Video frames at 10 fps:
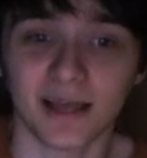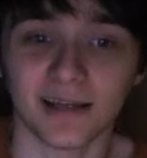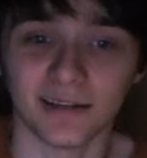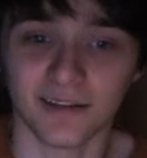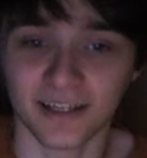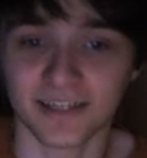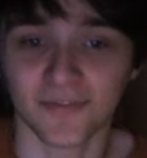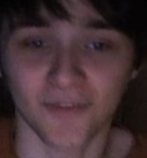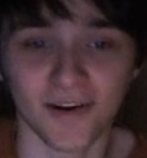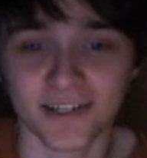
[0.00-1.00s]
and a light
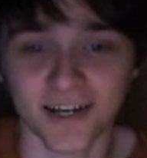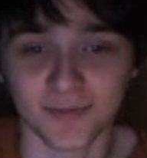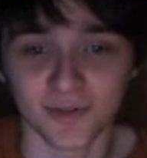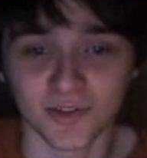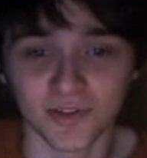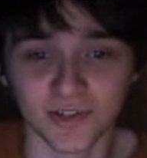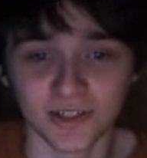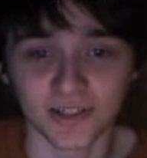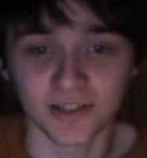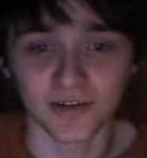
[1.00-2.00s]
fairy type
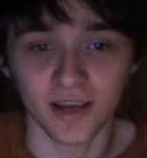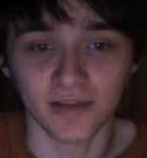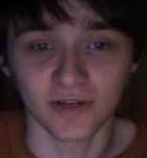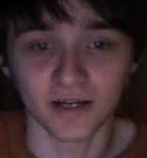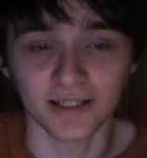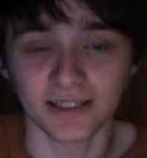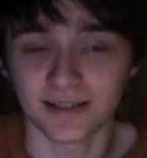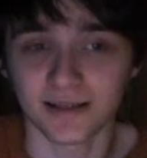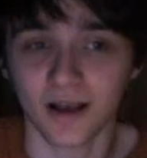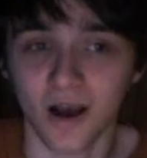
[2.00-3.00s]
monster to the graveyard
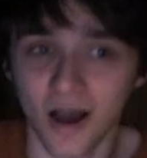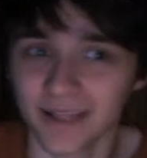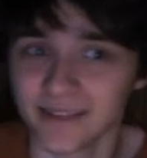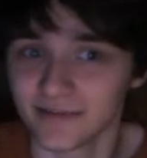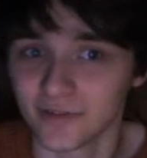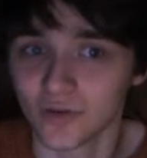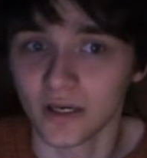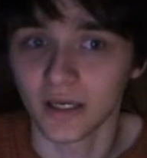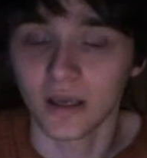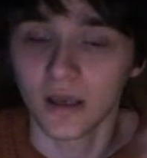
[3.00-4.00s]
is kind of
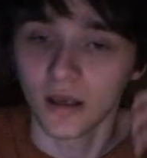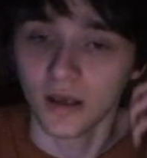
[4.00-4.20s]
annoying.